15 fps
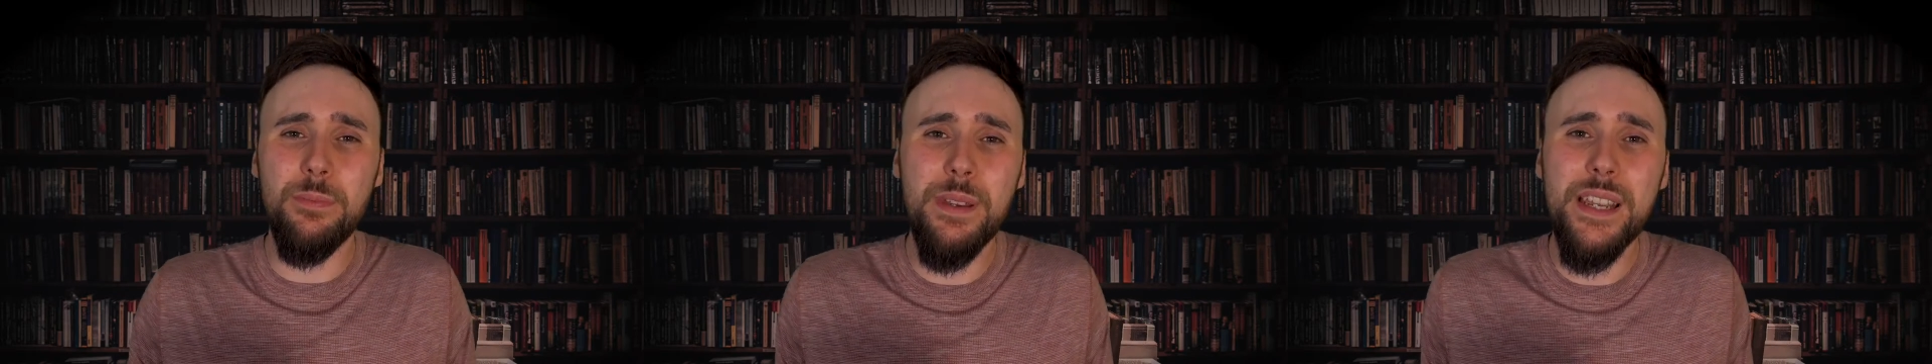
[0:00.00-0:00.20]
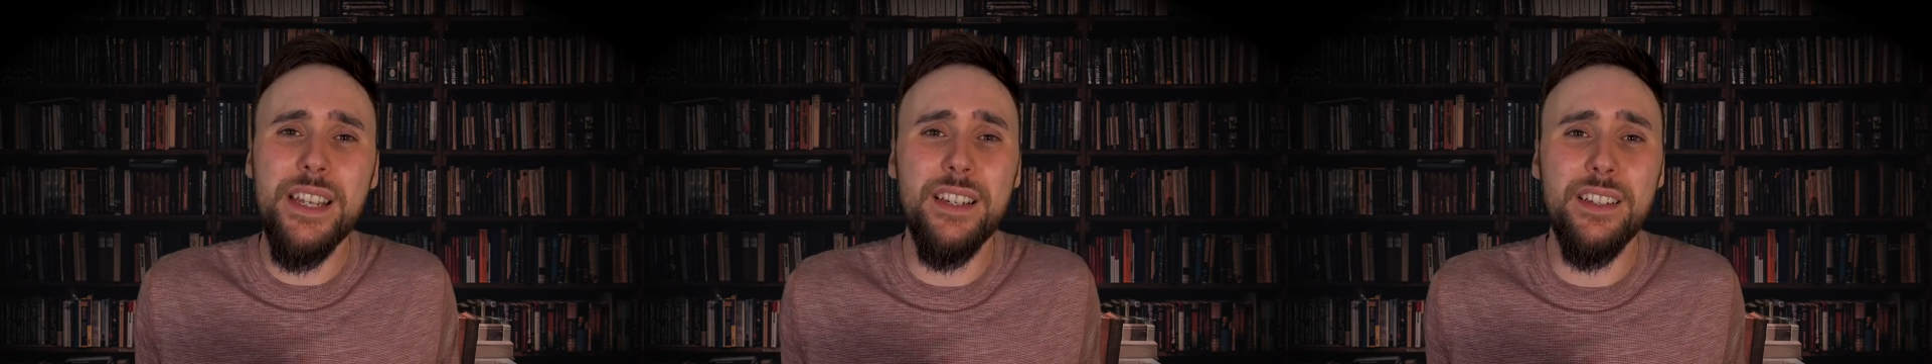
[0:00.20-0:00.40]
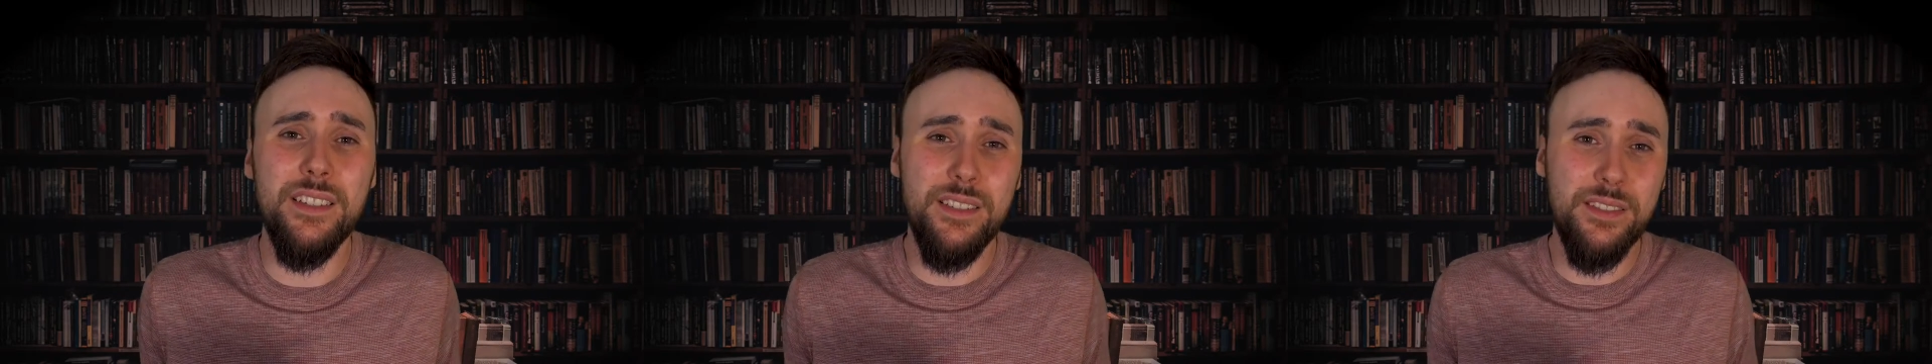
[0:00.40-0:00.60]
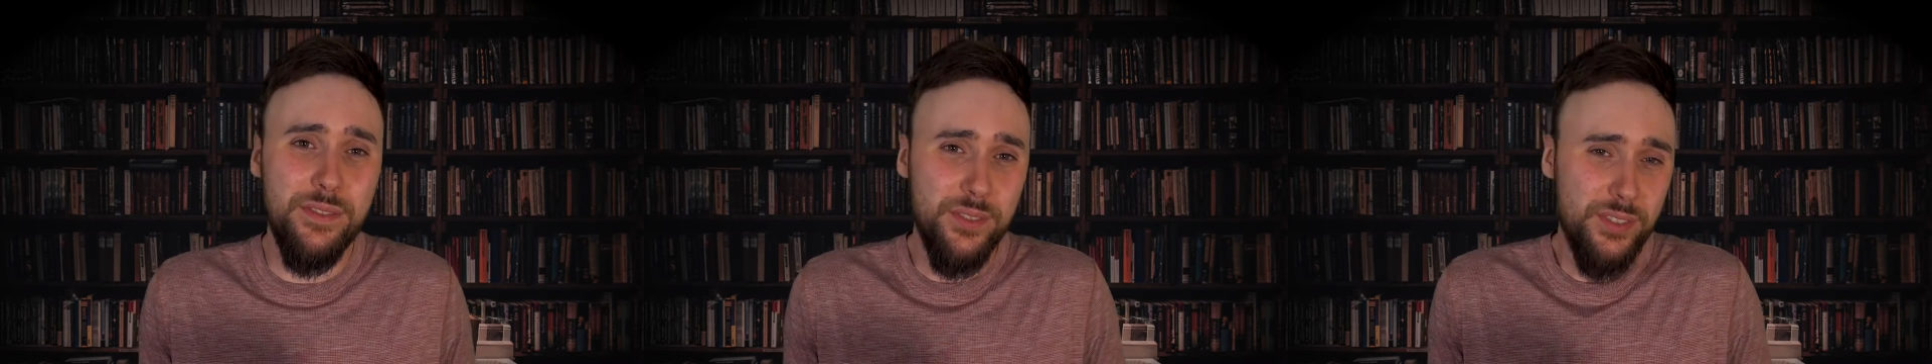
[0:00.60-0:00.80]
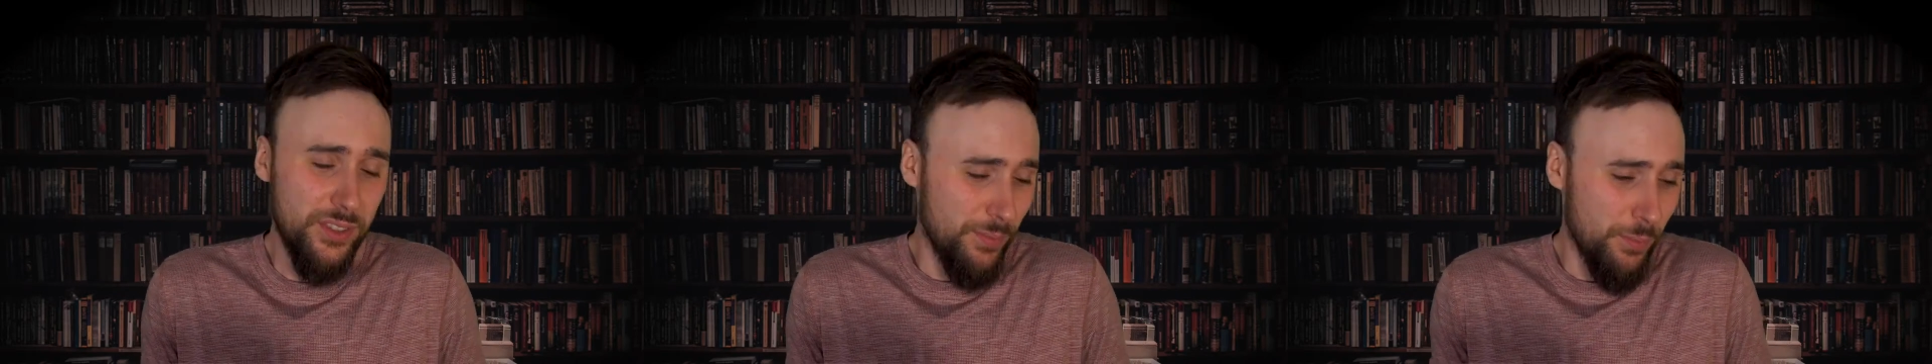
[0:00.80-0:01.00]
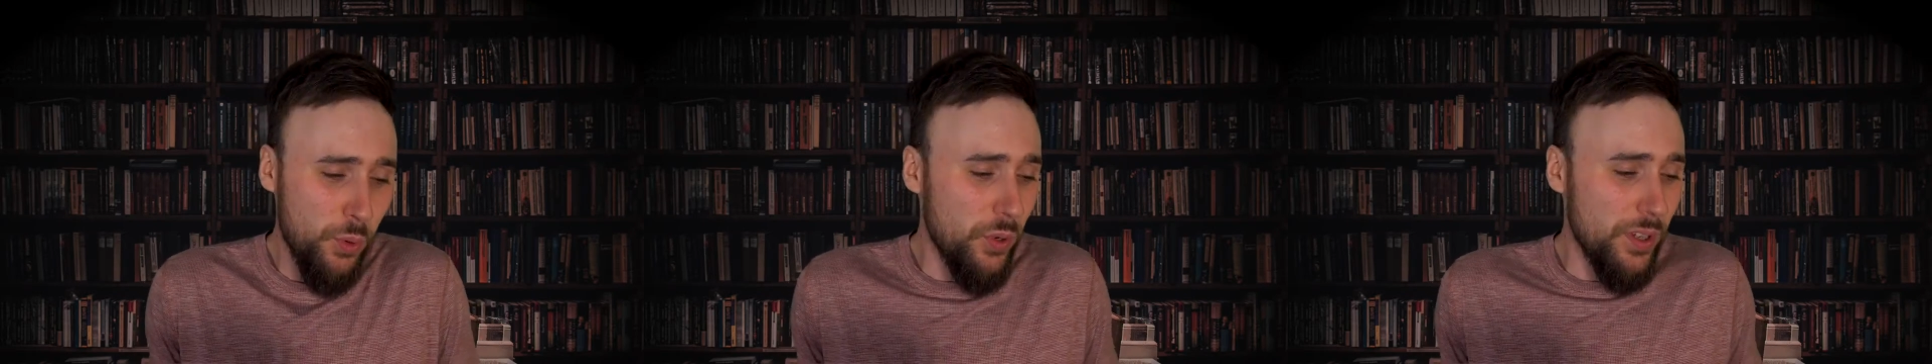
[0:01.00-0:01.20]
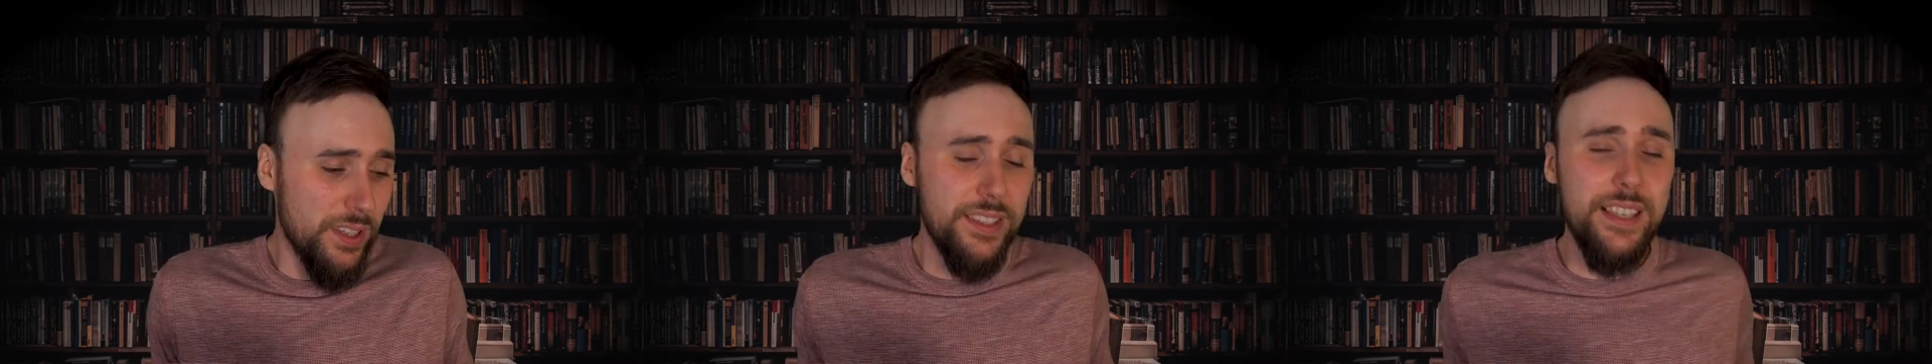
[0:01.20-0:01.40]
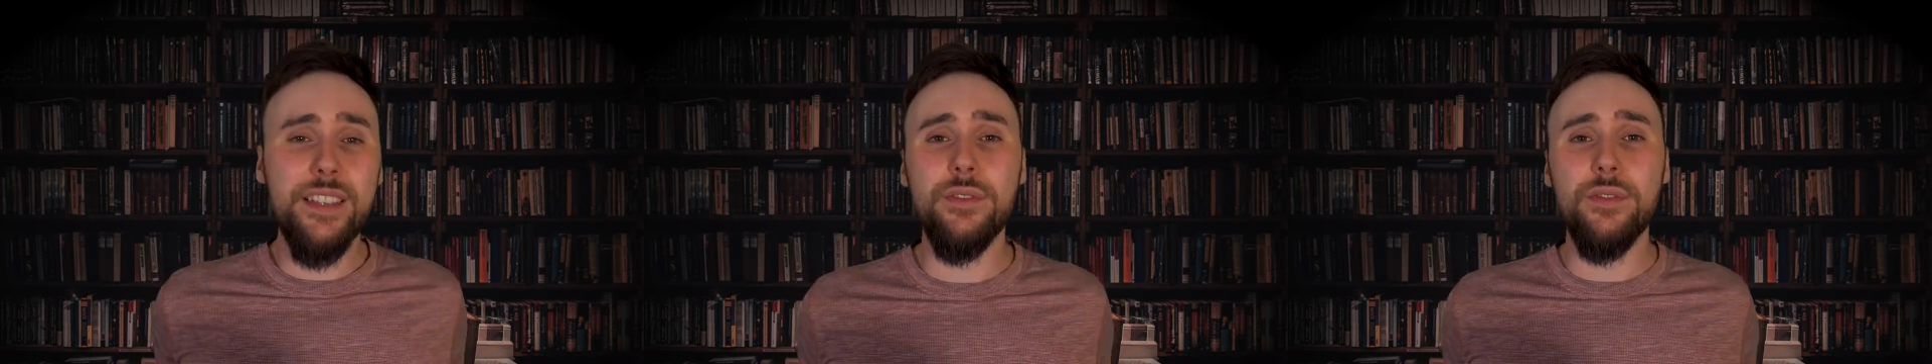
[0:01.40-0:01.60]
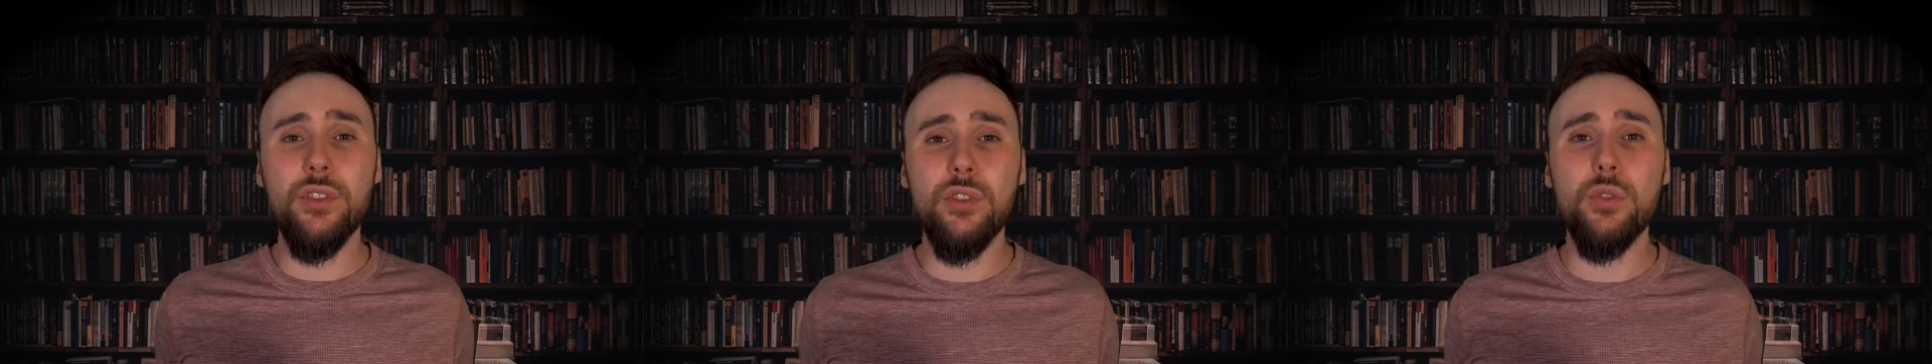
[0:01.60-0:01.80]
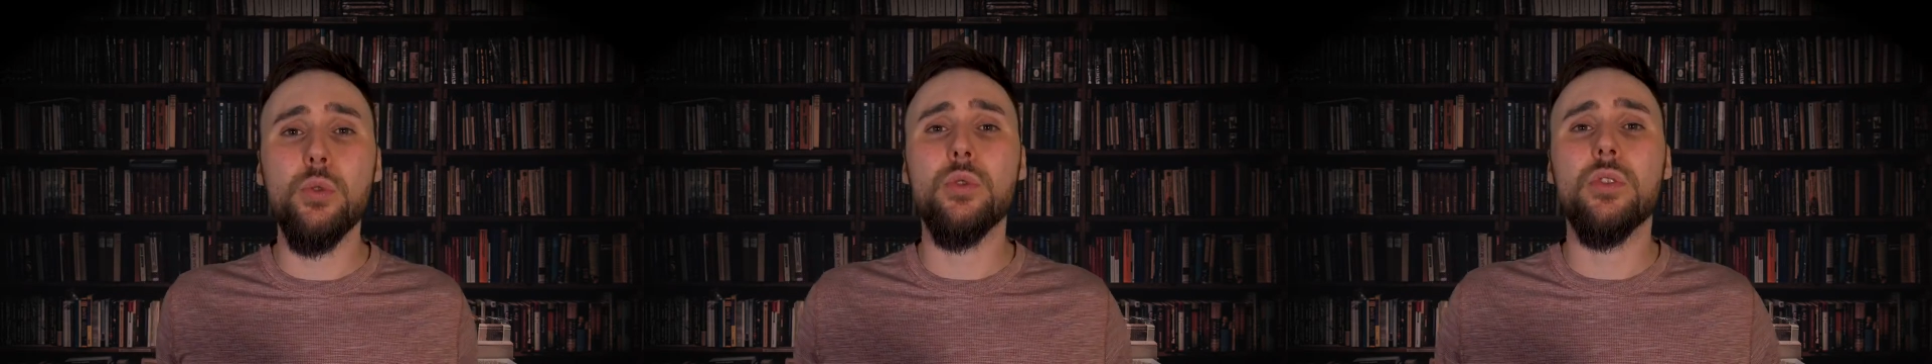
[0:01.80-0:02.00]
being a smaller set of
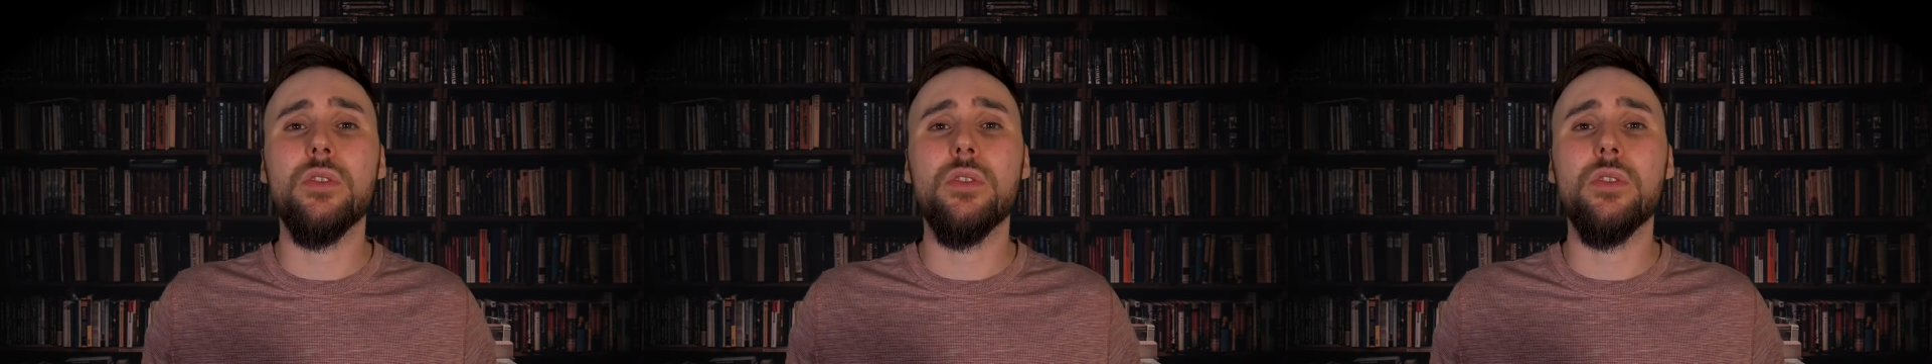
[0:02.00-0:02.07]
short